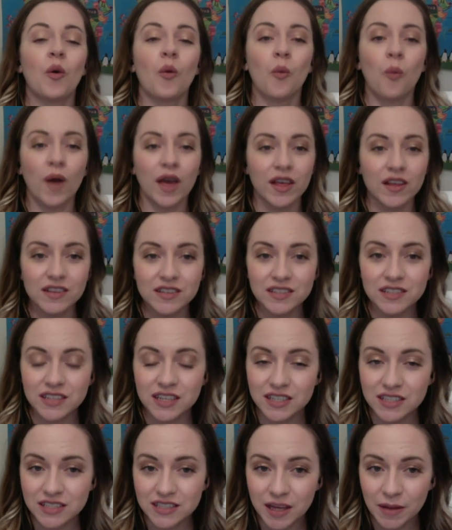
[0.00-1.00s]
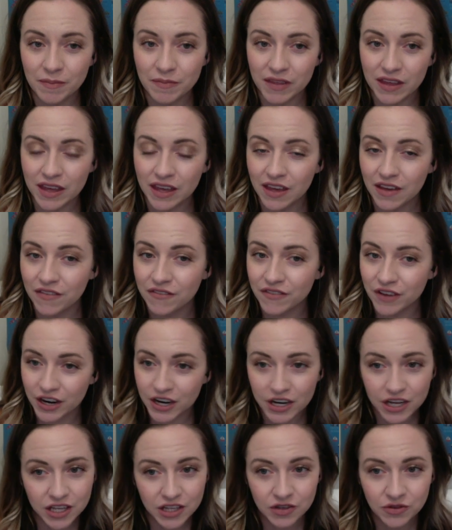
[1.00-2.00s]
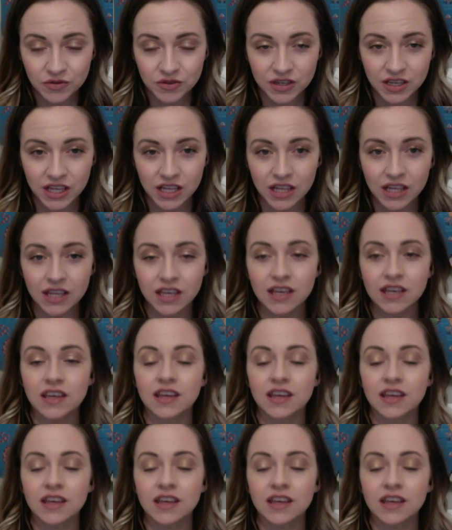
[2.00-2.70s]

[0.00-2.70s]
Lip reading: Wales does something very unique.